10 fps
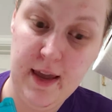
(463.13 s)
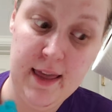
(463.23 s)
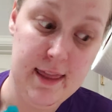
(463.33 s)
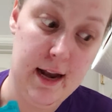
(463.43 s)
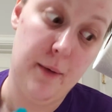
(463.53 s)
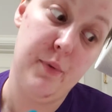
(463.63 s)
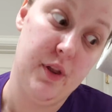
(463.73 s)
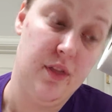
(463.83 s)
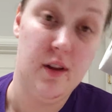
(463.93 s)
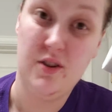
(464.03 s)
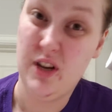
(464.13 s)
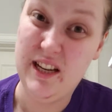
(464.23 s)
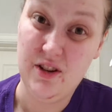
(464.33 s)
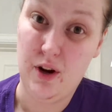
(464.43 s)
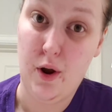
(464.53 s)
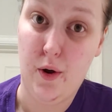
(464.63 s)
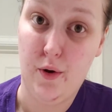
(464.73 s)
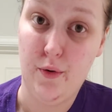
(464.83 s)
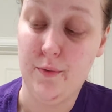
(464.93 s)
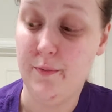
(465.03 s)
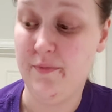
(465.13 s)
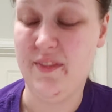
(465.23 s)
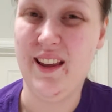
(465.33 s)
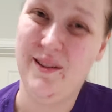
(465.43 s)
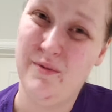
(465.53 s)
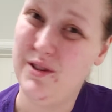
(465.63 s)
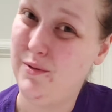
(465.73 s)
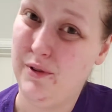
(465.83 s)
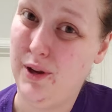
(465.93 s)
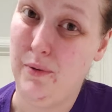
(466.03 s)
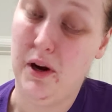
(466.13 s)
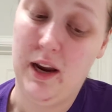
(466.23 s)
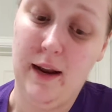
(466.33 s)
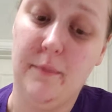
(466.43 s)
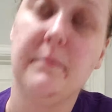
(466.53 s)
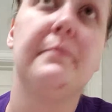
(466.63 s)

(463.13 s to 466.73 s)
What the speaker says: and then I put the tea tree oil. It wasn't really working.